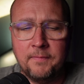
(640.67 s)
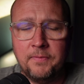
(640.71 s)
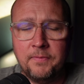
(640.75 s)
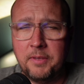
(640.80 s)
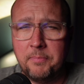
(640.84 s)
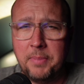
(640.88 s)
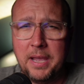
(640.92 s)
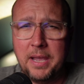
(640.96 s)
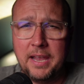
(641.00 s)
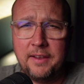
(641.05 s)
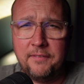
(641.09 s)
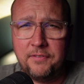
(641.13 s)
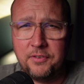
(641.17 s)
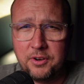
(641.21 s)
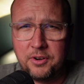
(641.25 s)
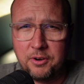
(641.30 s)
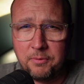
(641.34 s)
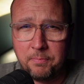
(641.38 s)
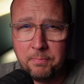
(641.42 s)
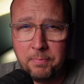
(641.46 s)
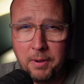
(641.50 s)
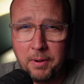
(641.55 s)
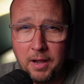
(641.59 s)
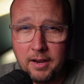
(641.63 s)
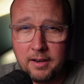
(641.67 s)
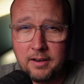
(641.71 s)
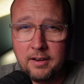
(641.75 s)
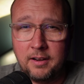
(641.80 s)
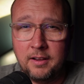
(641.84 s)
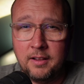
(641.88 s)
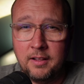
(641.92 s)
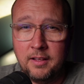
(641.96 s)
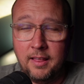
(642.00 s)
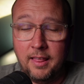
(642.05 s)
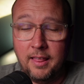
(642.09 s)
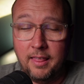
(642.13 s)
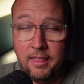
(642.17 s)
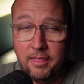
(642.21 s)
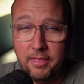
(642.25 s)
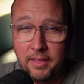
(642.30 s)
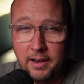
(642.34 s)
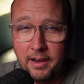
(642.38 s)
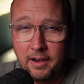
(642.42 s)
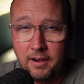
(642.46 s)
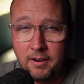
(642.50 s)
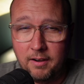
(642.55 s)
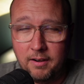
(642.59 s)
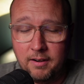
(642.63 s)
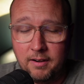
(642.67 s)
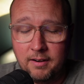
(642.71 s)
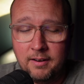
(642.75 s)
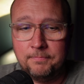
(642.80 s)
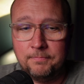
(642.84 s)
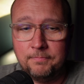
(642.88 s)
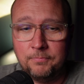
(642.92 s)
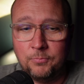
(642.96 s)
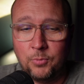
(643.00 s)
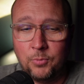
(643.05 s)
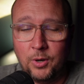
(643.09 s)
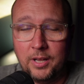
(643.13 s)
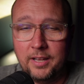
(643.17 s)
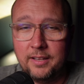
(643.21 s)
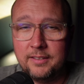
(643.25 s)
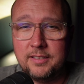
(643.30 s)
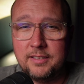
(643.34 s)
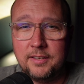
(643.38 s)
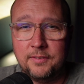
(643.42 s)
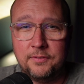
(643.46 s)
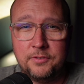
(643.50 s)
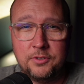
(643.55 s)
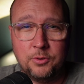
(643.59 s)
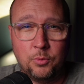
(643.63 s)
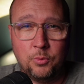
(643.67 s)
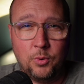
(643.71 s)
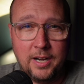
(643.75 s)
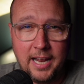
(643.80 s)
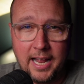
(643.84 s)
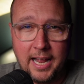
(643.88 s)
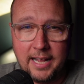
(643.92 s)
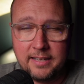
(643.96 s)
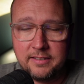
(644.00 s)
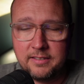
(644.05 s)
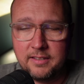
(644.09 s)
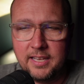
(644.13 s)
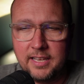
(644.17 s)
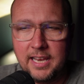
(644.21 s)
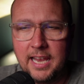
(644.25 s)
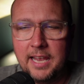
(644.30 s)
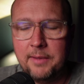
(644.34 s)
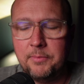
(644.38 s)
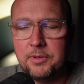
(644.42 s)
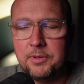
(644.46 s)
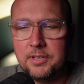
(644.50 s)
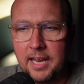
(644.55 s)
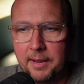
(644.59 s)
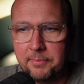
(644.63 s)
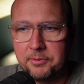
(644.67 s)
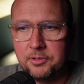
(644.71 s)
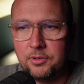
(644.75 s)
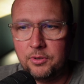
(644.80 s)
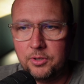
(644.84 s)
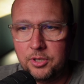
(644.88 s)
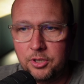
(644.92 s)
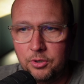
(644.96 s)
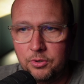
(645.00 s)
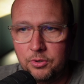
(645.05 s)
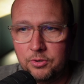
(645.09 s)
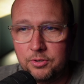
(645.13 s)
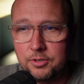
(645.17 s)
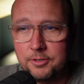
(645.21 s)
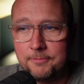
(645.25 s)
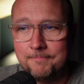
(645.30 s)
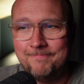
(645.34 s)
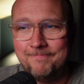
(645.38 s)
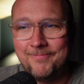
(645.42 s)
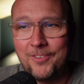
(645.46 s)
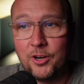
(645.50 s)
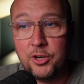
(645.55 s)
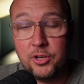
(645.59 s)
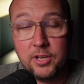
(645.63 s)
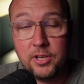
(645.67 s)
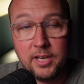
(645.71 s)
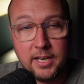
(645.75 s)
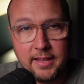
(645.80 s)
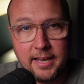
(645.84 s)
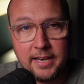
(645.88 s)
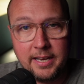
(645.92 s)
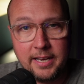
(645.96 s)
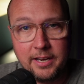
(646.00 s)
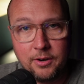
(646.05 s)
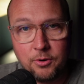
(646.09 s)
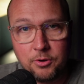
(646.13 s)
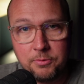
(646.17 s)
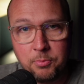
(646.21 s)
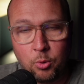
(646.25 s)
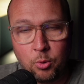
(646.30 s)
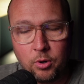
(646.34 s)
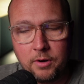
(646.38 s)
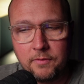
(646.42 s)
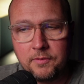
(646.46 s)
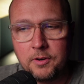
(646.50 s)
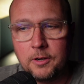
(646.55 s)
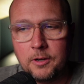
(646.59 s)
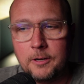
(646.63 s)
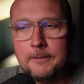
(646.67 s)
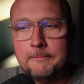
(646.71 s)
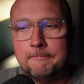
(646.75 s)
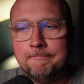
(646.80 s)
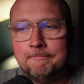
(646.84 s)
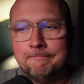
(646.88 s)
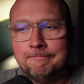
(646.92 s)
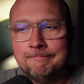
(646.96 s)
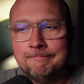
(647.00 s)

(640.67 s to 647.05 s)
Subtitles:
The bang for your buck there relative to what it adds to the game is absolutely huge. Are you getting that here with Port of Call?